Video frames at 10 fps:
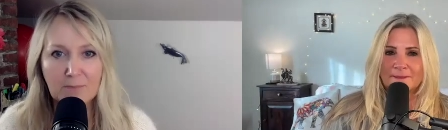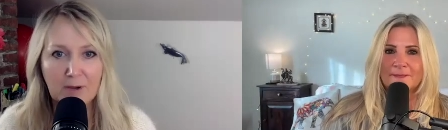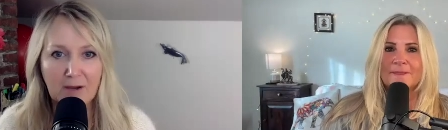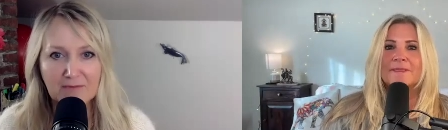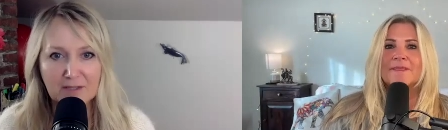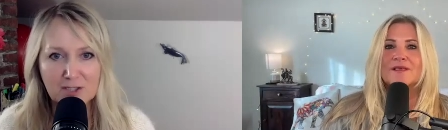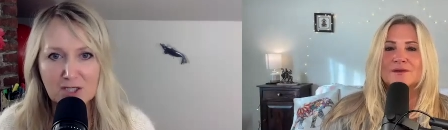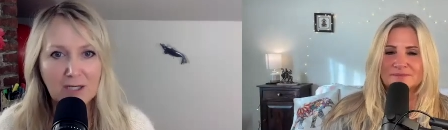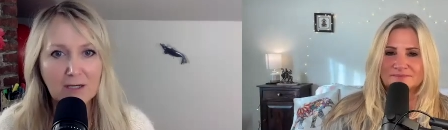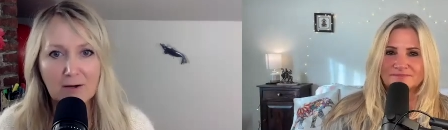Speaker 1: off the
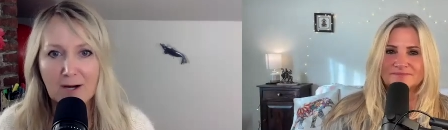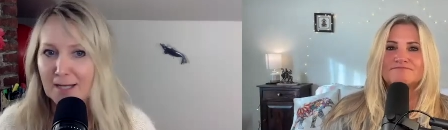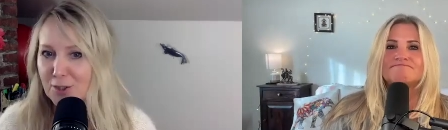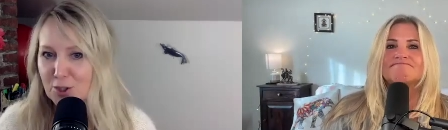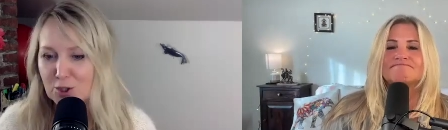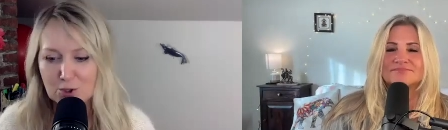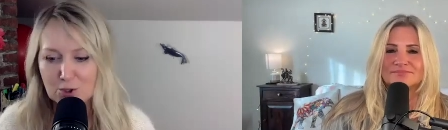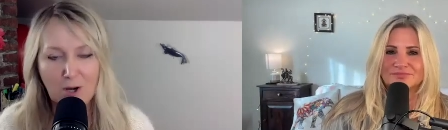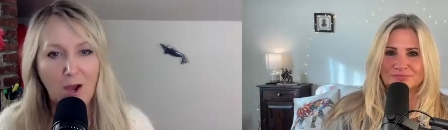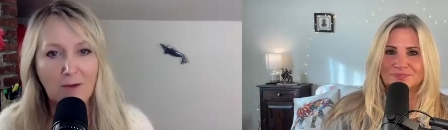chair and
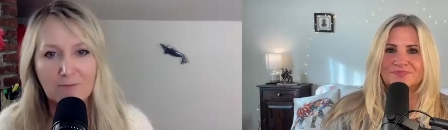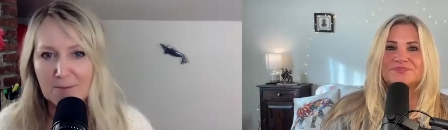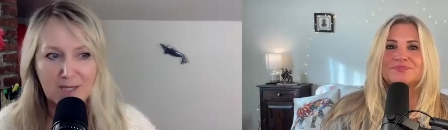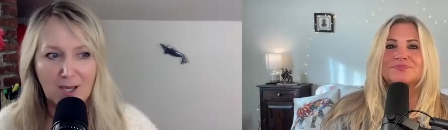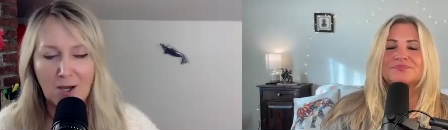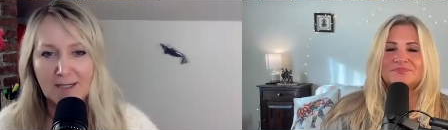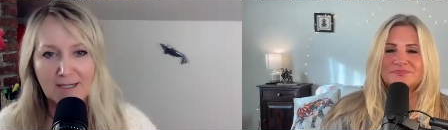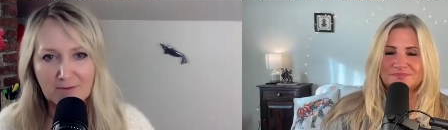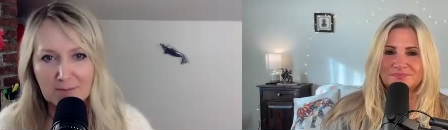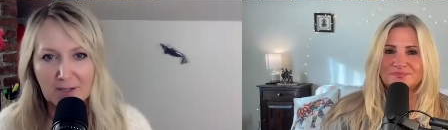scoot on right behind
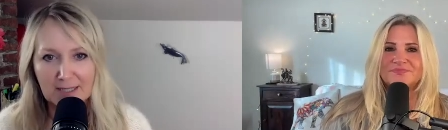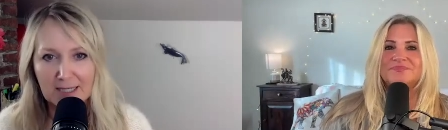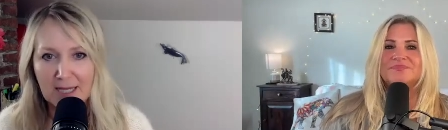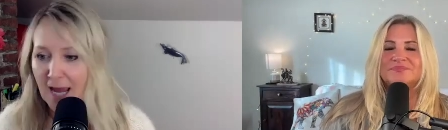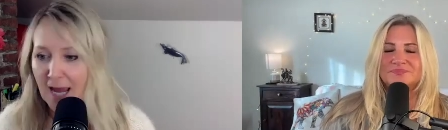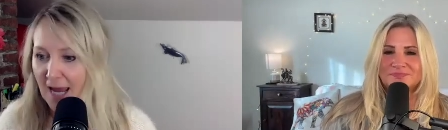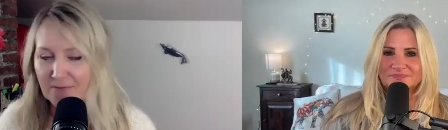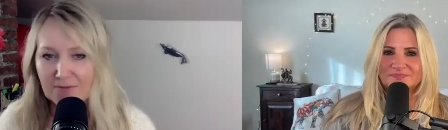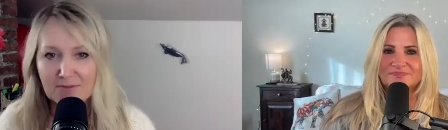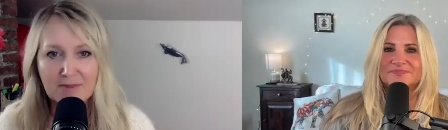everybody
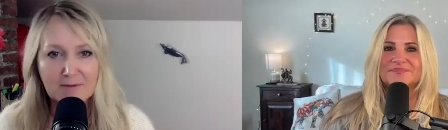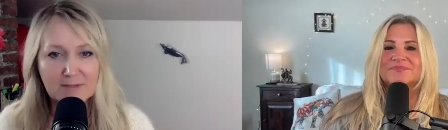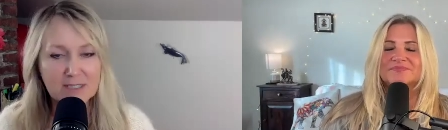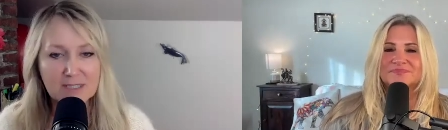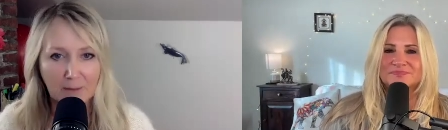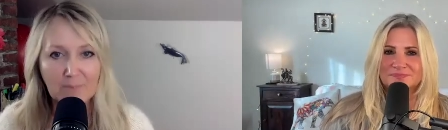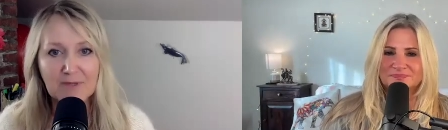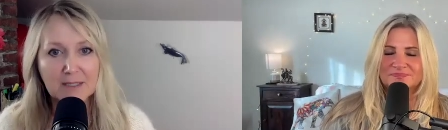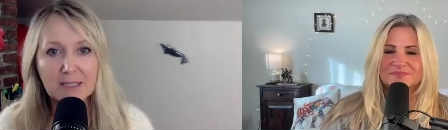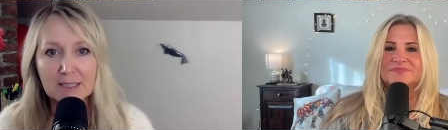and
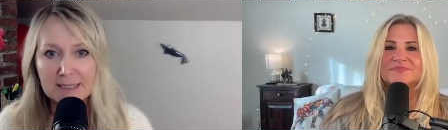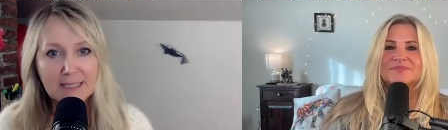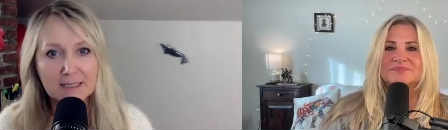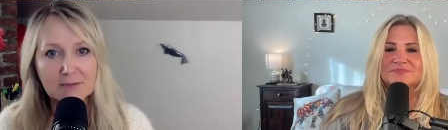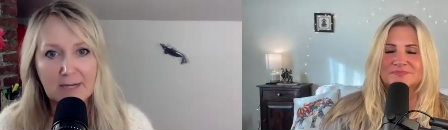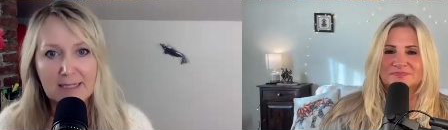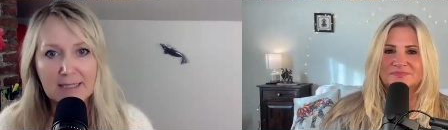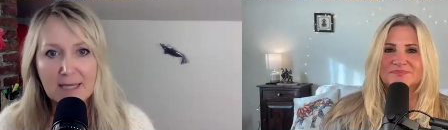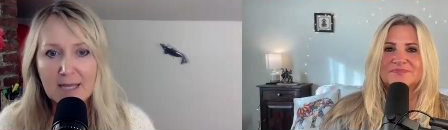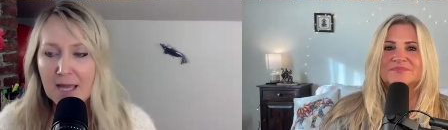something clicked right
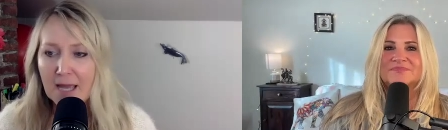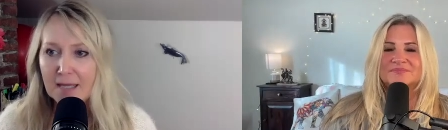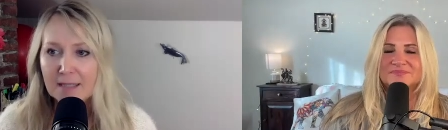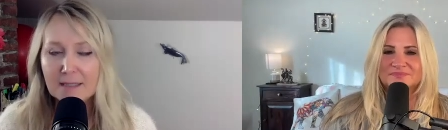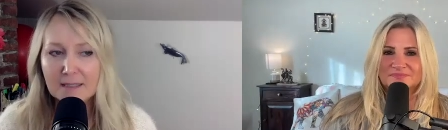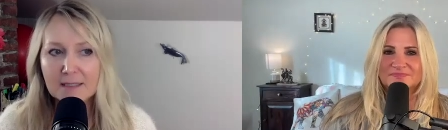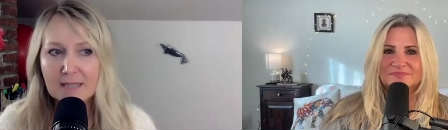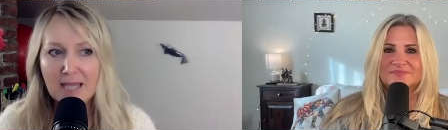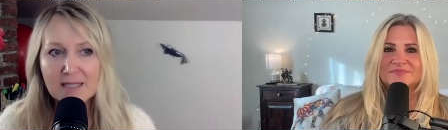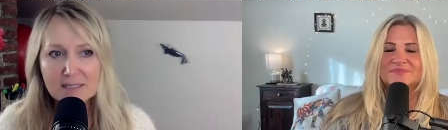and
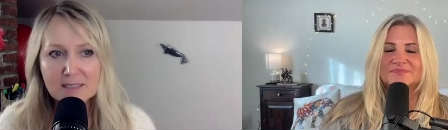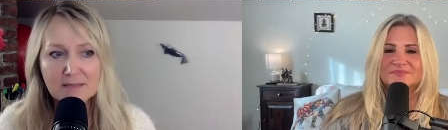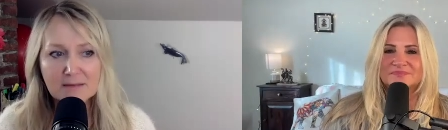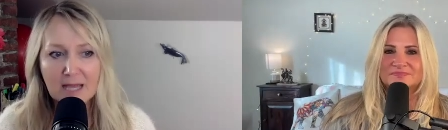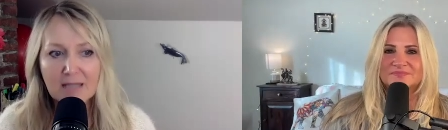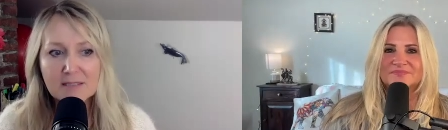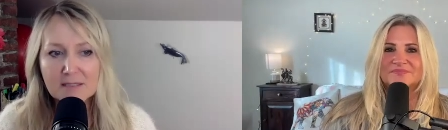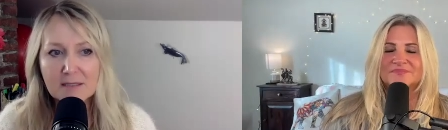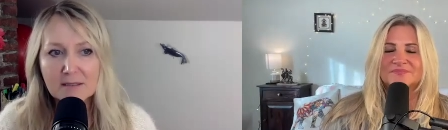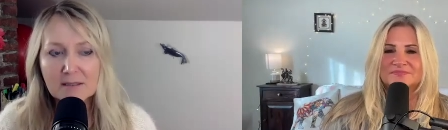that's
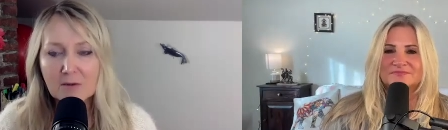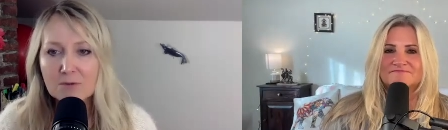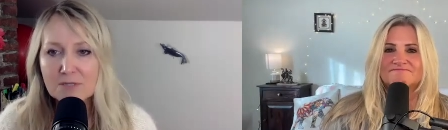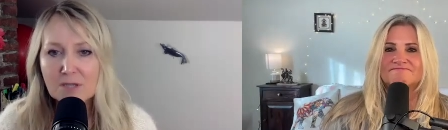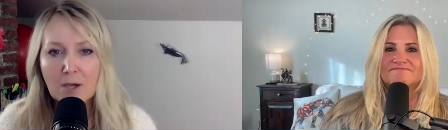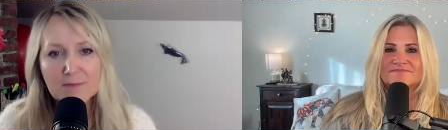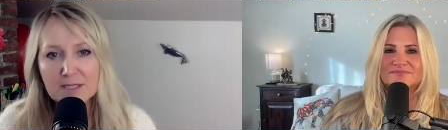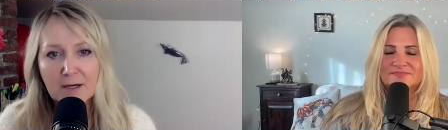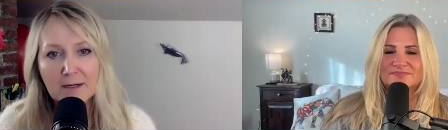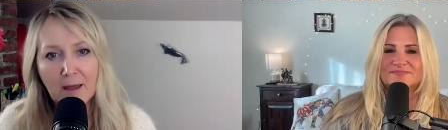that's those times
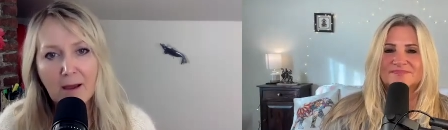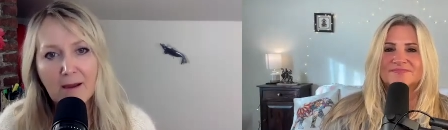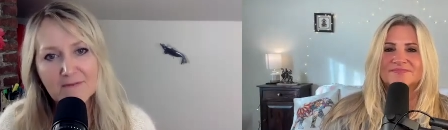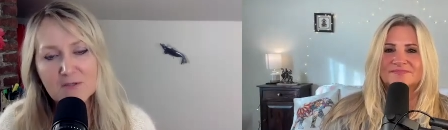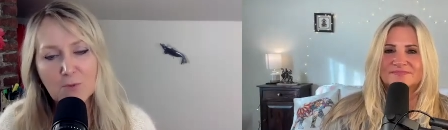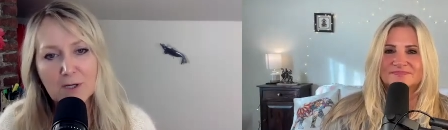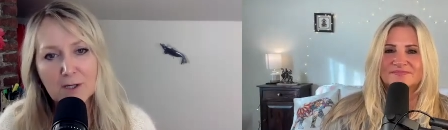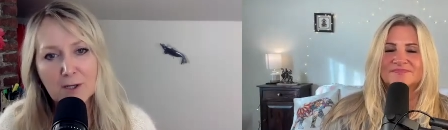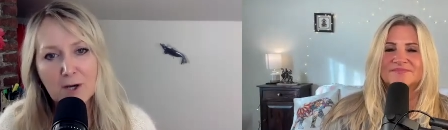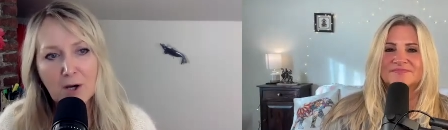in our lives
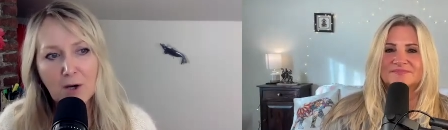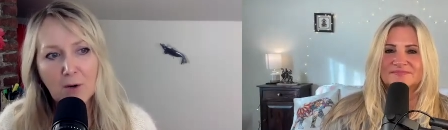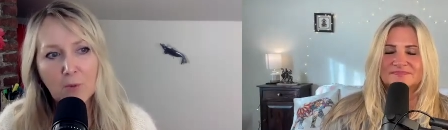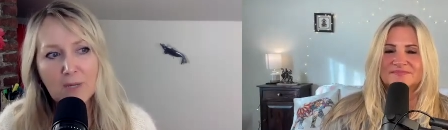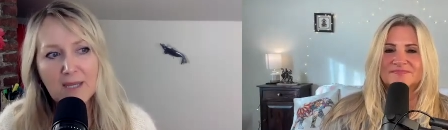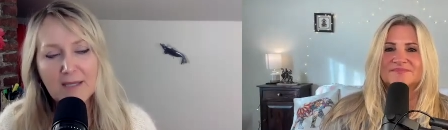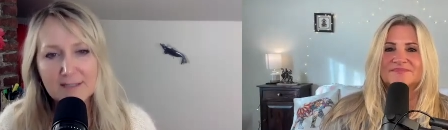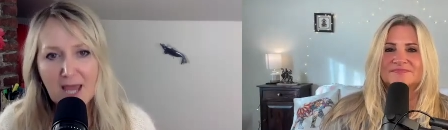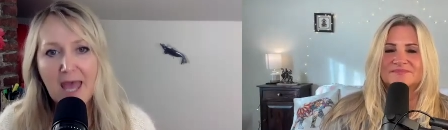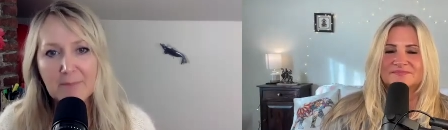where we
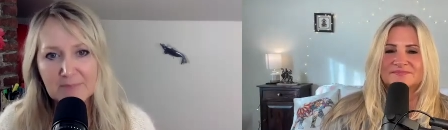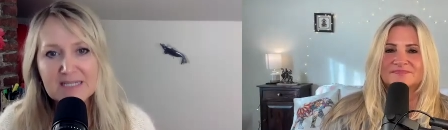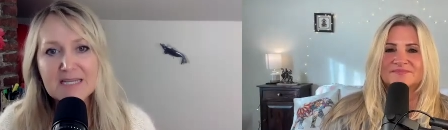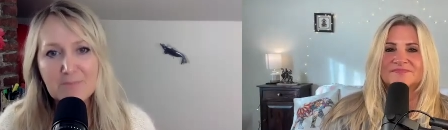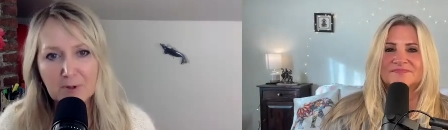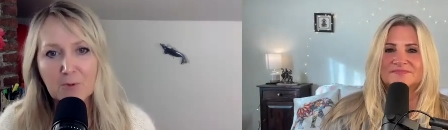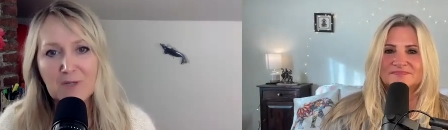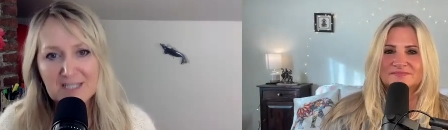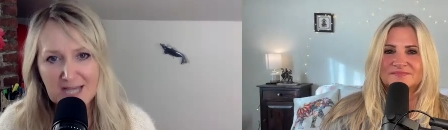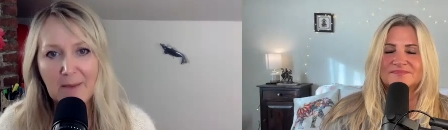tap deeper,
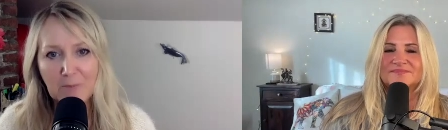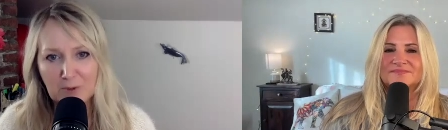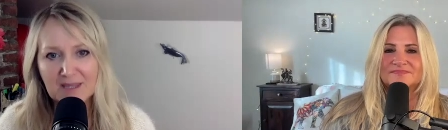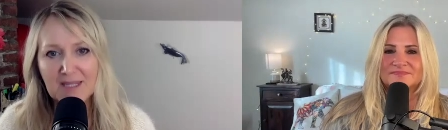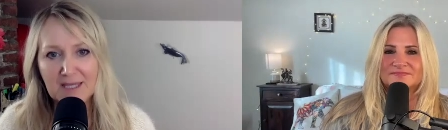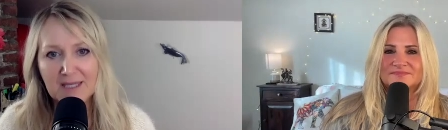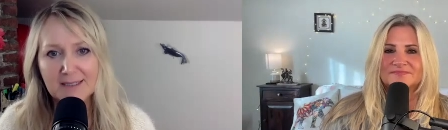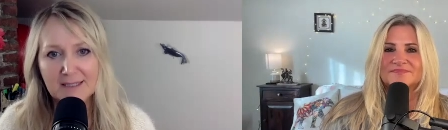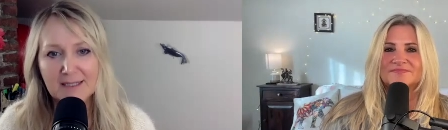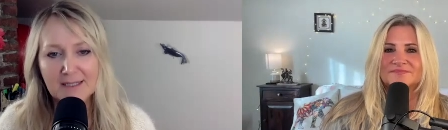we tap
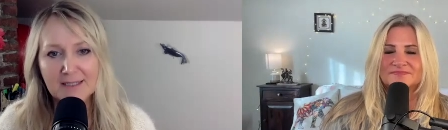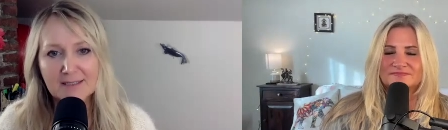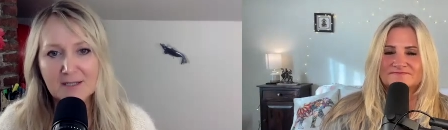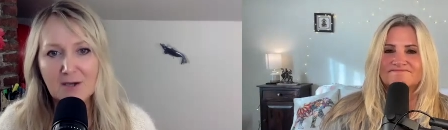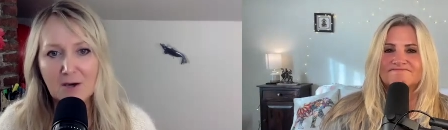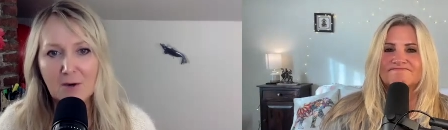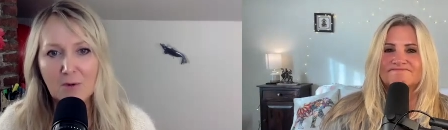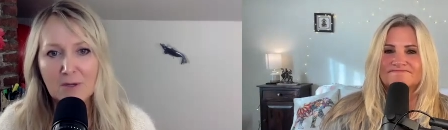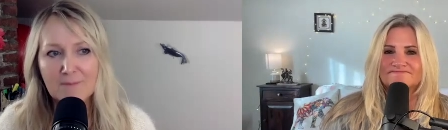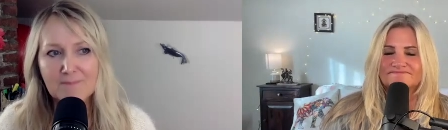within to
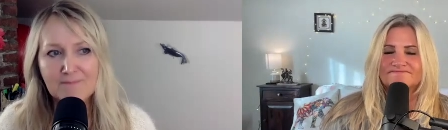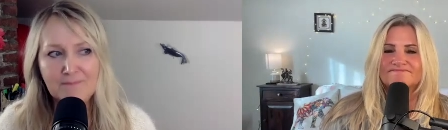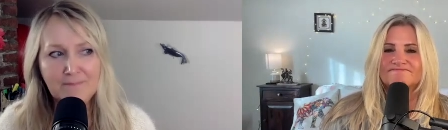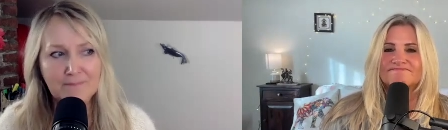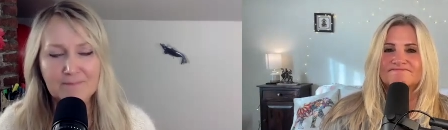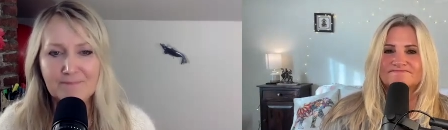go, hmm,